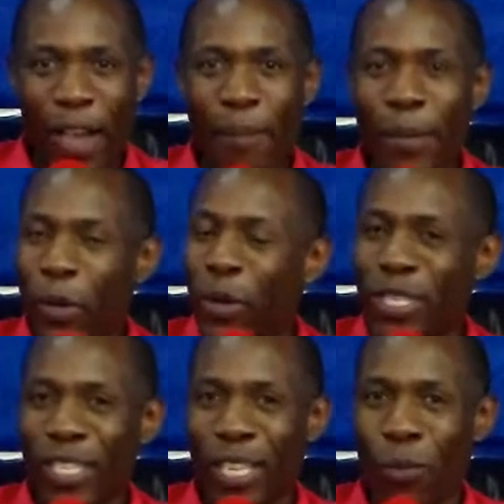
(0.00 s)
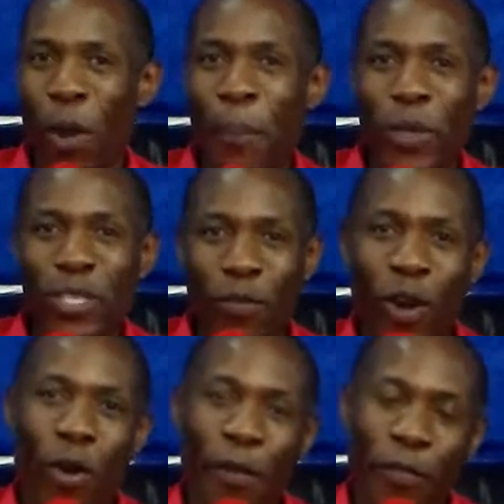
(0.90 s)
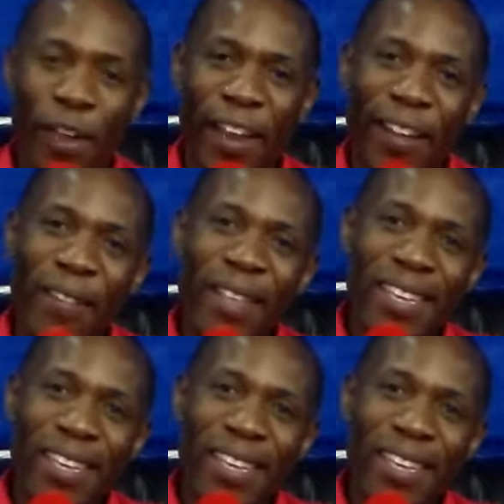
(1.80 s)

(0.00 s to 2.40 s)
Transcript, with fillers: Uh, because the weapons of our warfare,